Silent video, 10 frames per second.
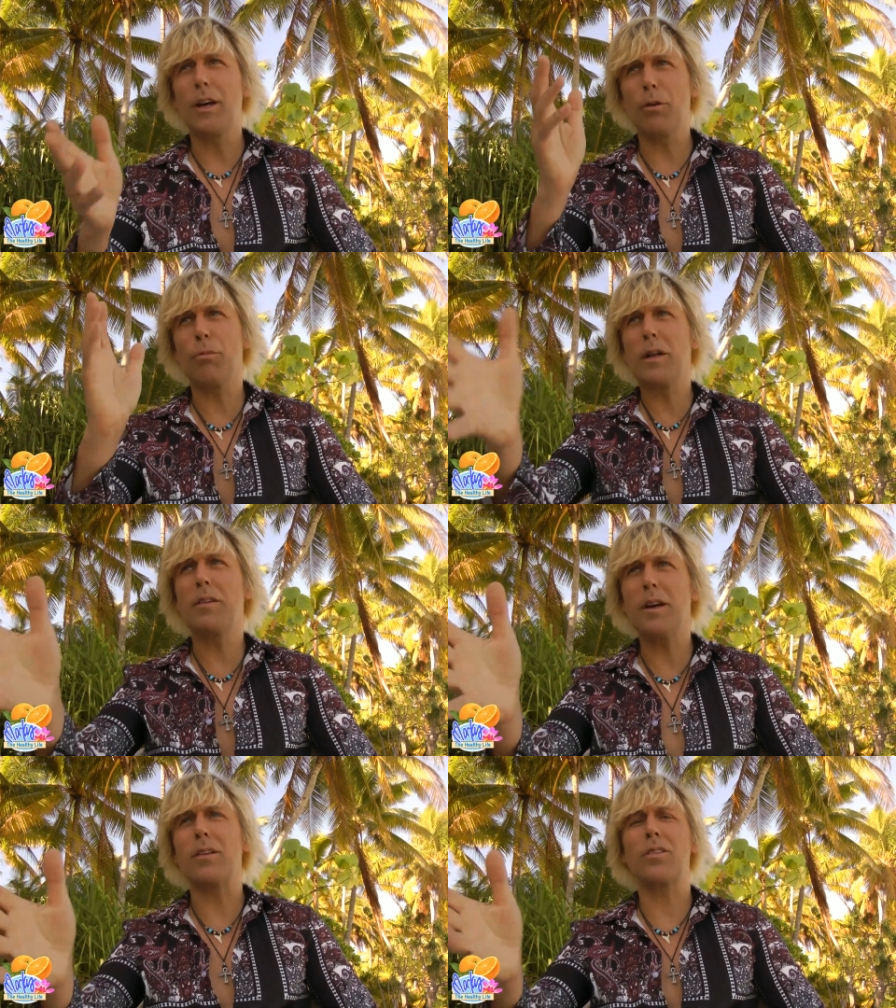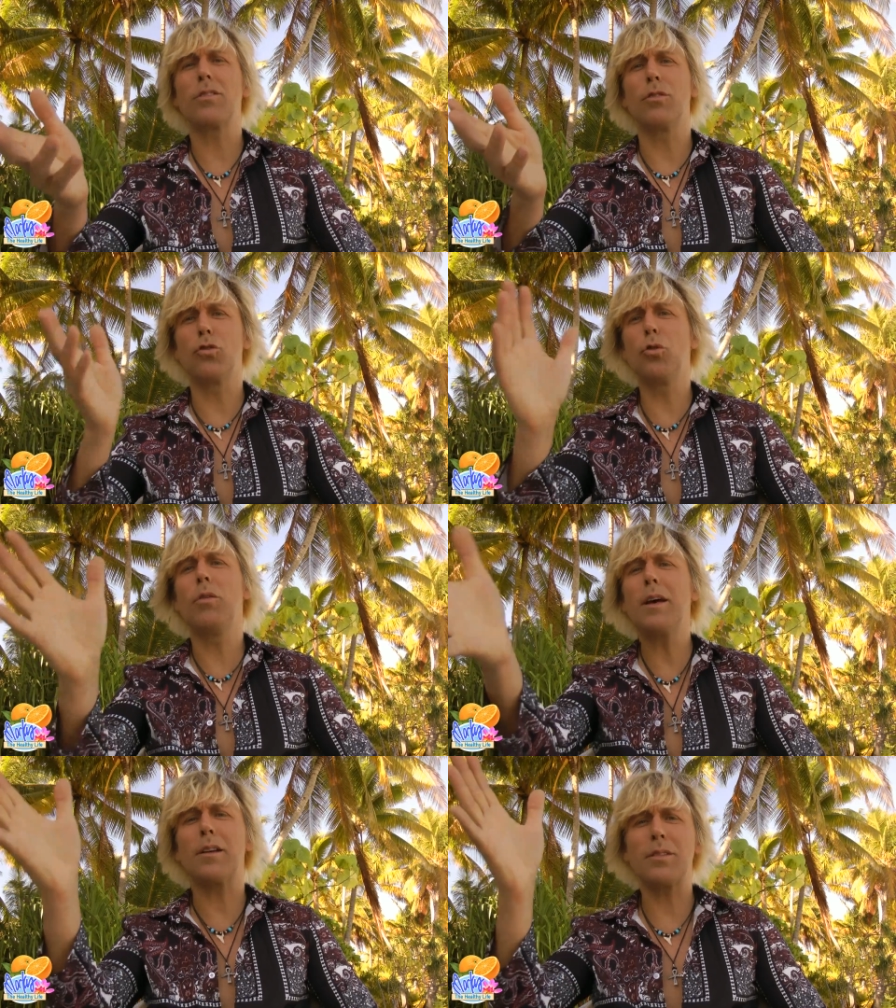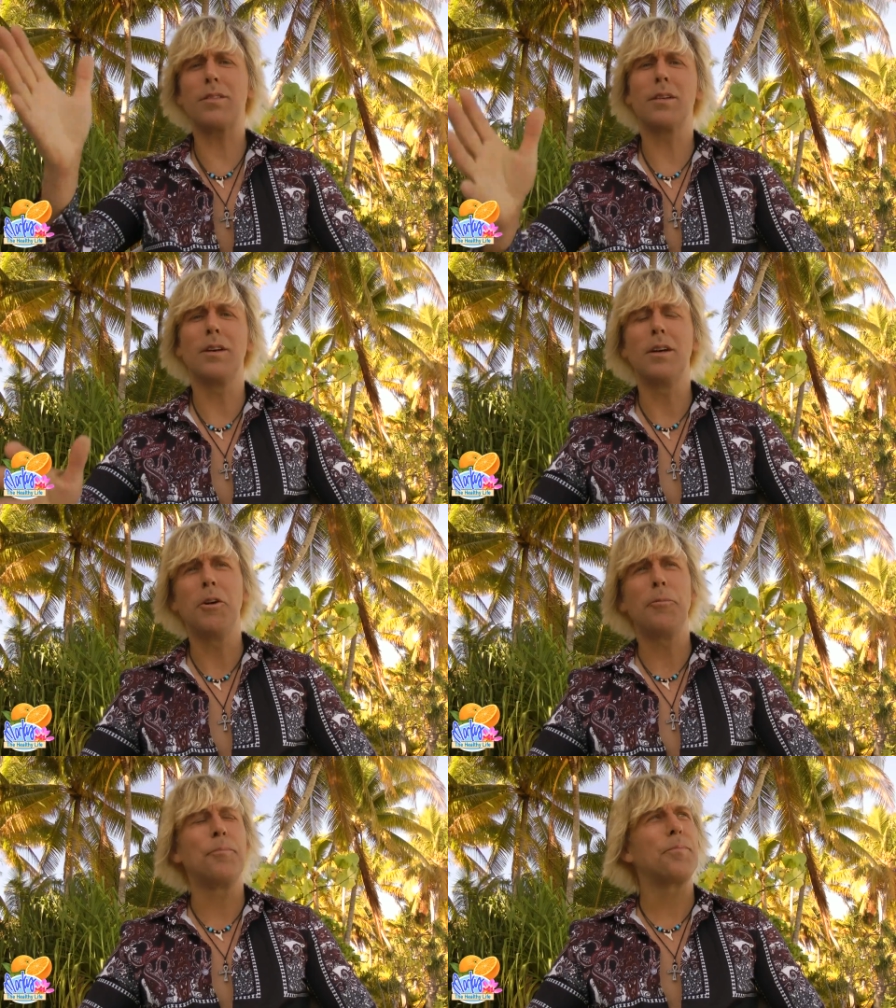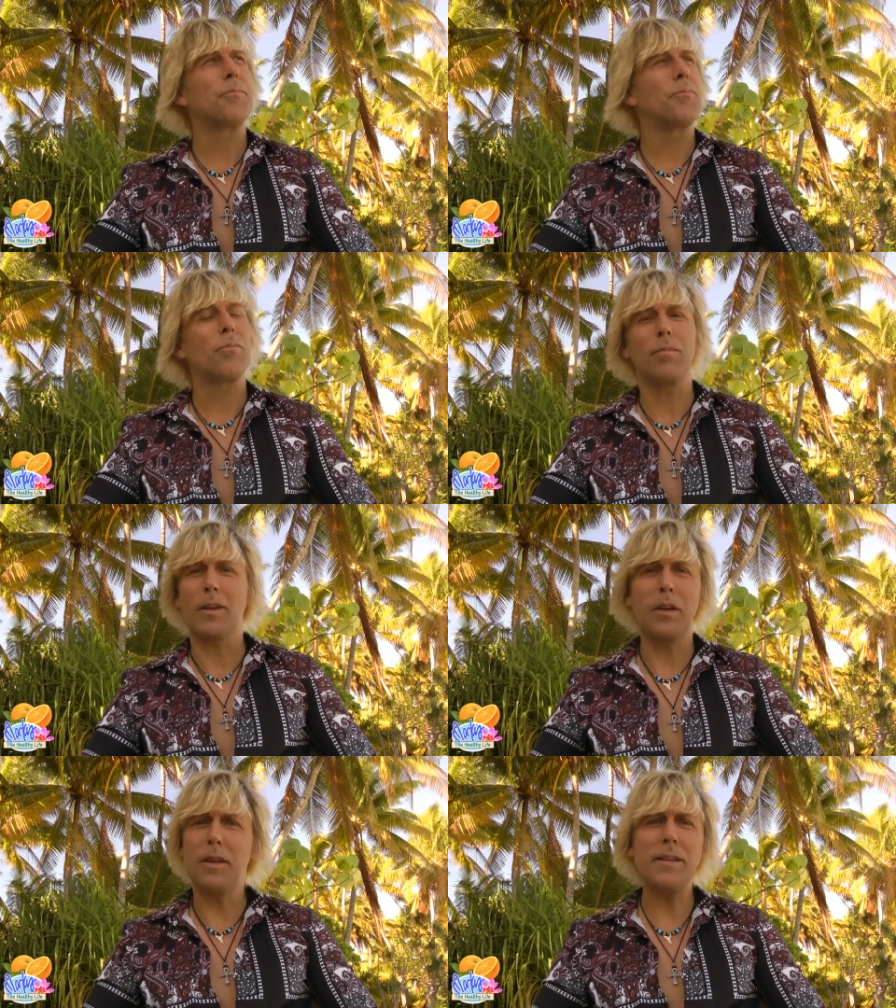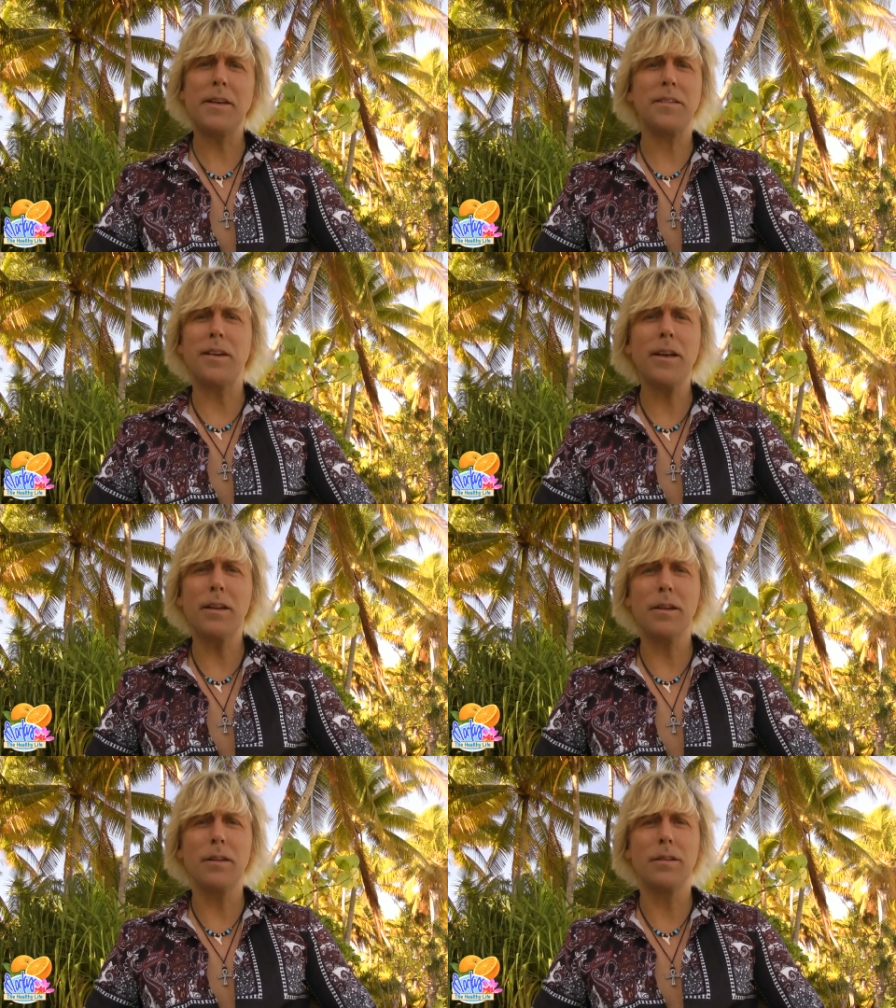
here read this do this you think they did it